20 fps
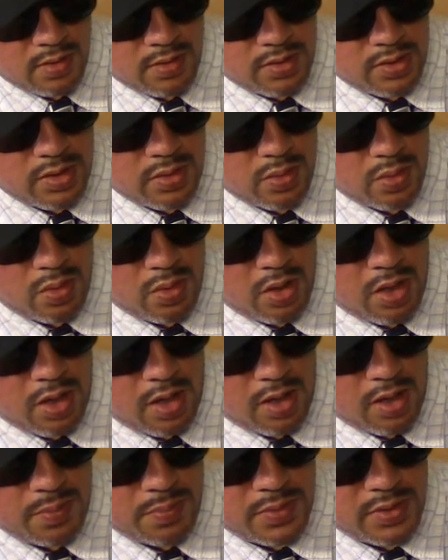0
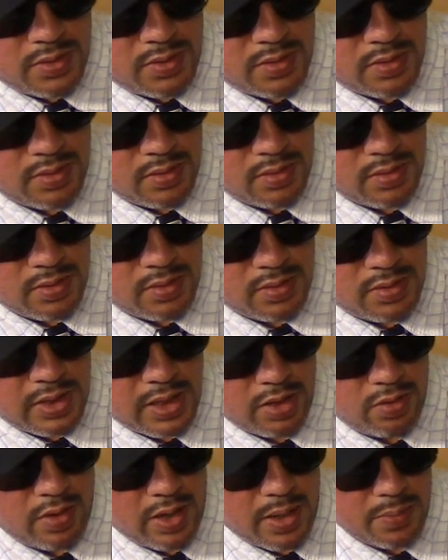carbs,
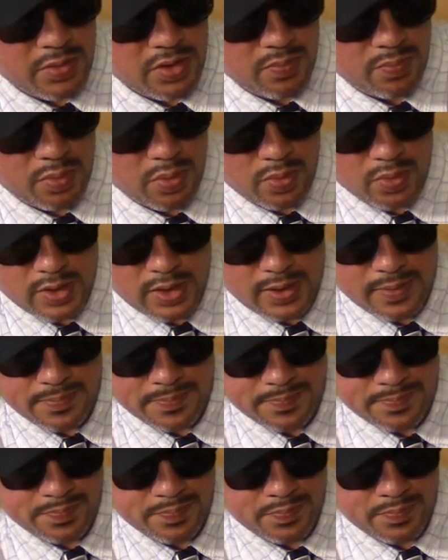10 grams of protein.